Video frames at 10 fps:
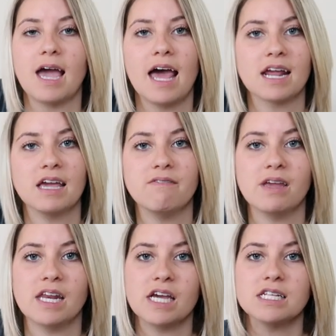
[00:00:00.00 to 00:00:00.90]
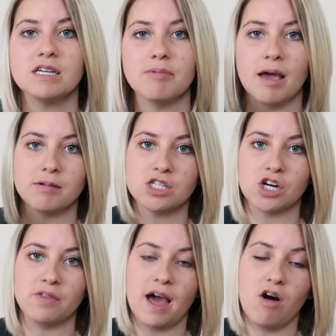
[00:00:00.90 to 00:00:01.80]
kind of convenient to be able to
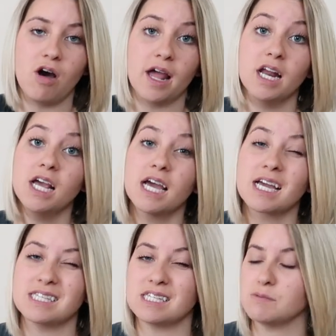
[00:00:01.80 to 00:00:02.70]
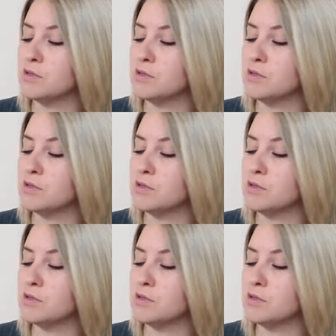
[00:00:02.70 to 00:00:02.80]
turn that on because it's